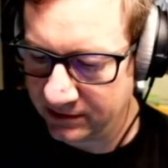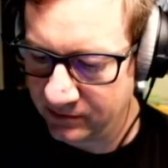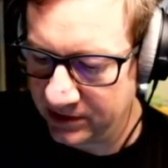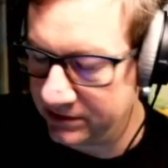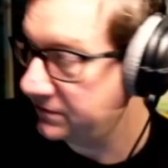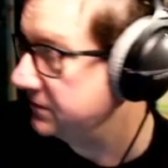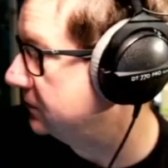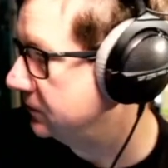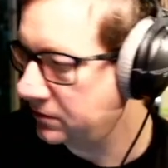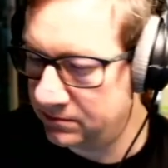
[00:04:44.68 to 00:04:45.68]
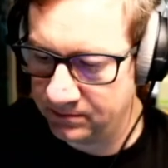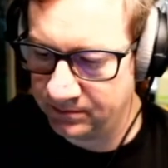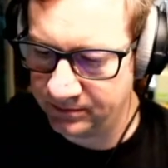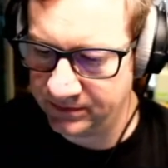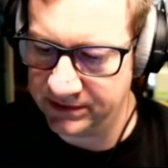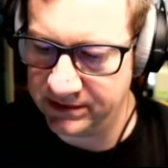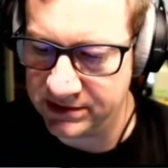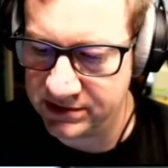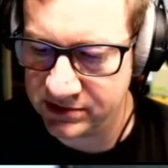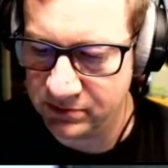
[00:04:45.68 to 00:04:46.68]
I went for
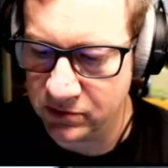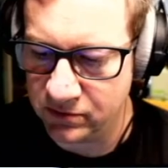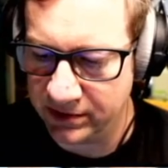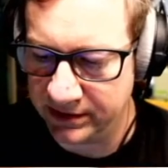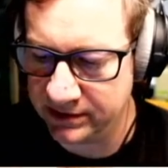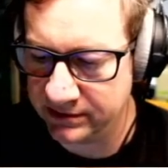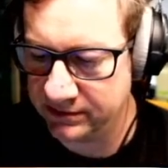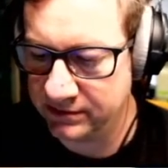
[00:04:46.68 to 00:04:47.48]
this Small Rig